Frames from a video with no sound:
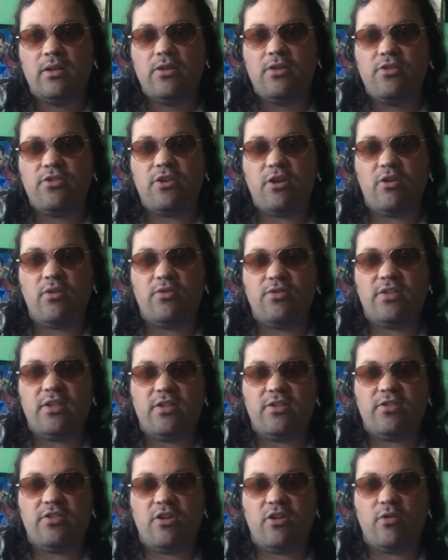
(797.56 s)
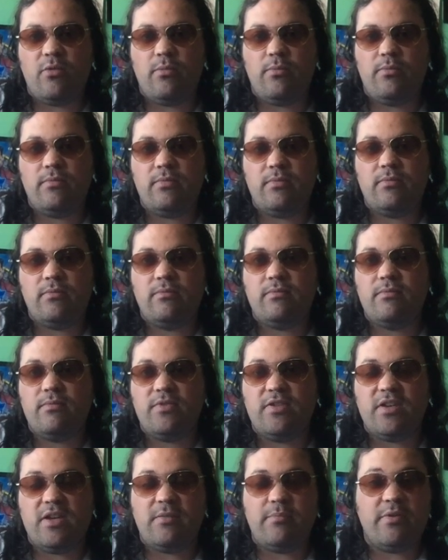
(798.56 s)
So
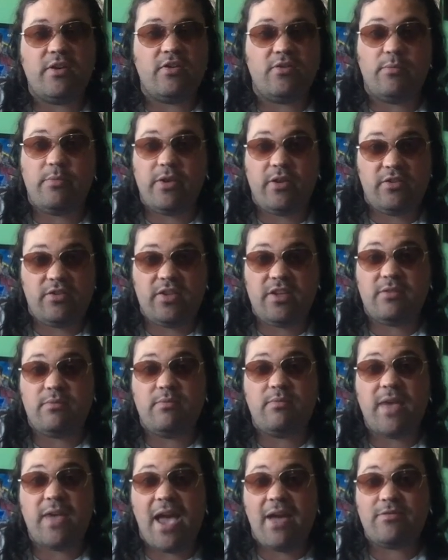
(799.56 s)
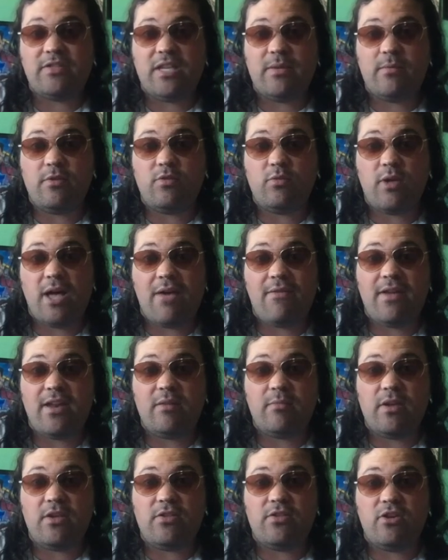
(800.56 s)
same because you bring up said half demons will have
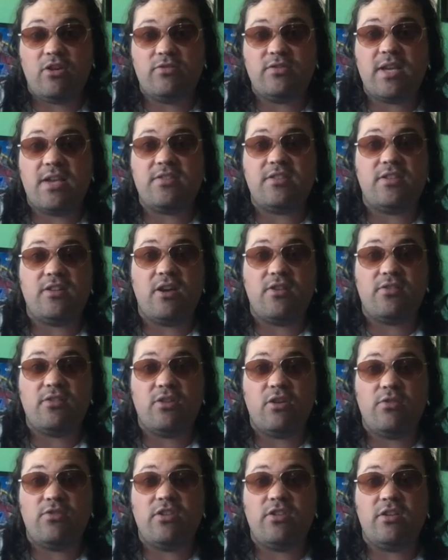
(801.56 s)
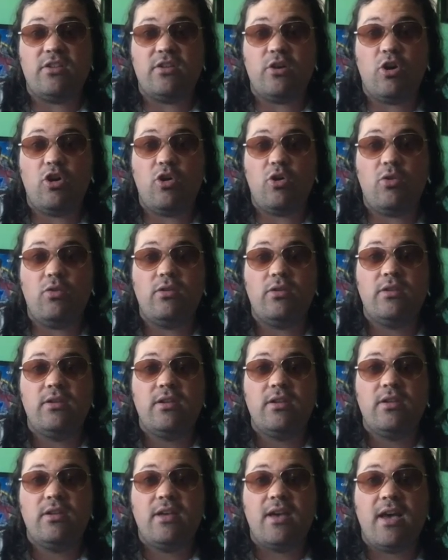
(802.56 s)
enemies, you know, testing us, you know, see the whole
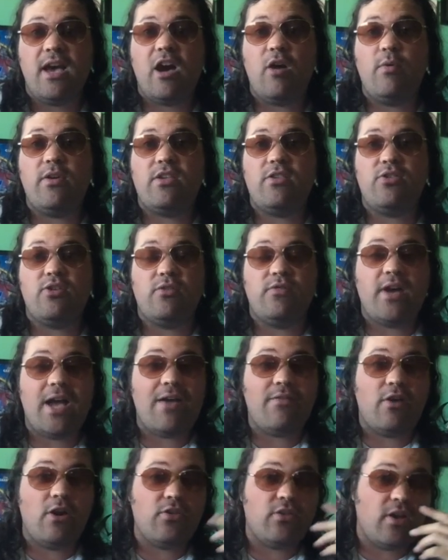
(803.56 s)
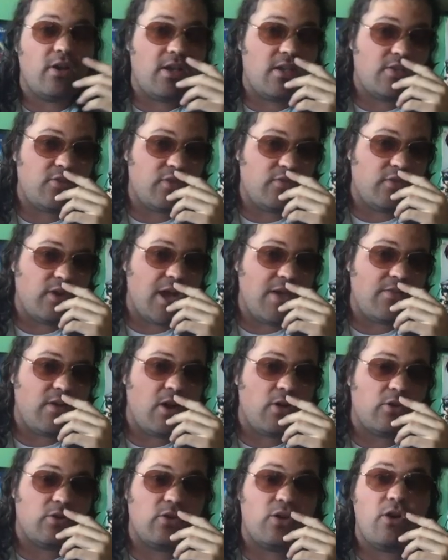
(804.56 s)
how we can survive on
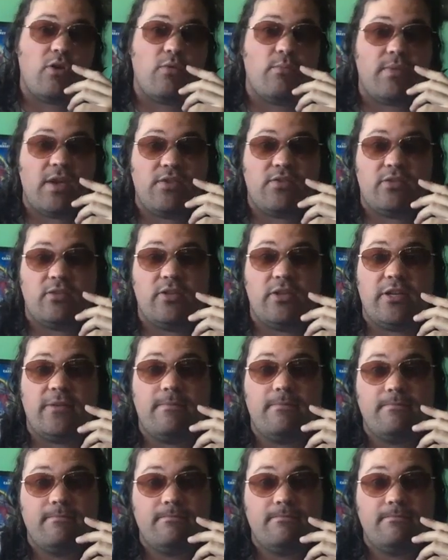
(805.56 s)
our own, basically.